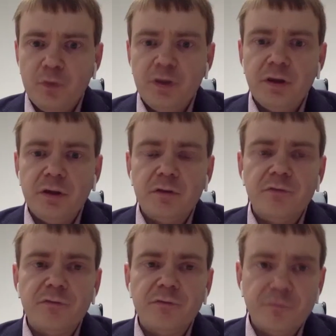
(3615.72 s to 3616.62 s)

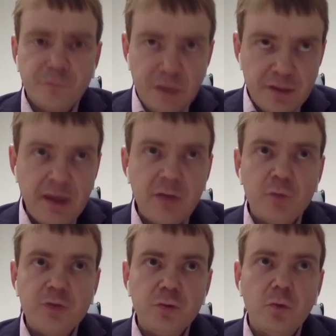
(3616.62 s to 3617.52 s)
These
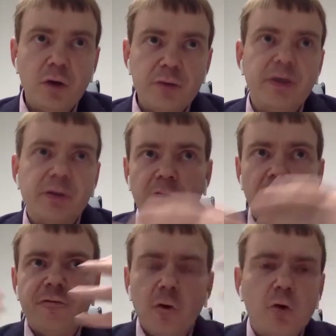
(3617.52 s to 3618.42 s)
days we do quite, because
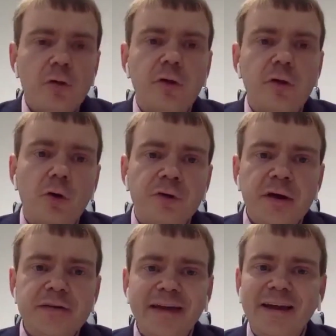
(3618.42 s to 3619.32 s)
our focus is
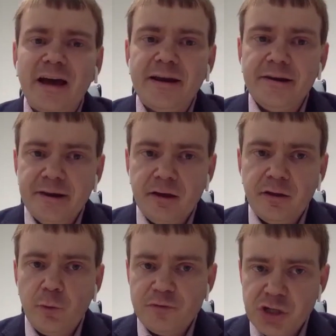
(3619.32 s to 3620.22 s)
on data
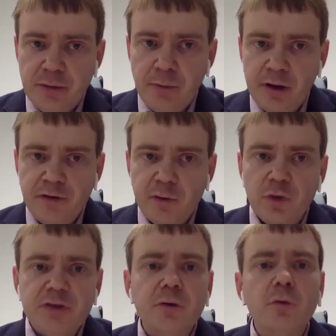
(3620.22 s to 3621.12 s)
analytics with ShareMind,
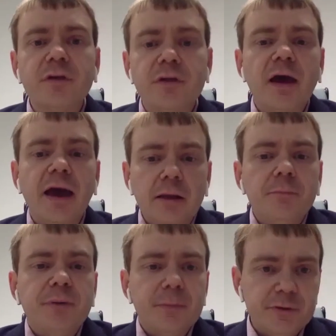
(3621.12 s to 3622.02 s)
then we do this,
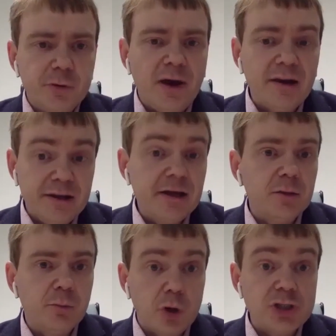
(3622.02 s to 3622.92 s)
help people do
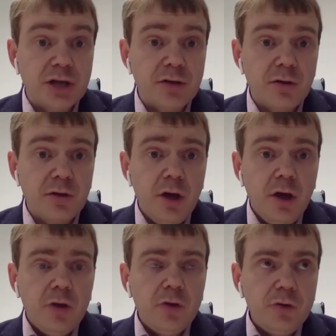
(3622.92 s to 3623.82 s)
analytical projects.
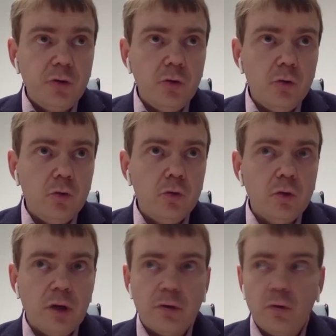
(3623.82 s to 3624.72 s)
You
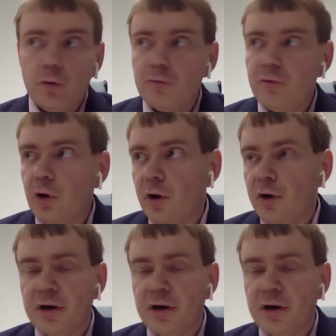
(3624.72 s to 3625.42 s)
do a sort of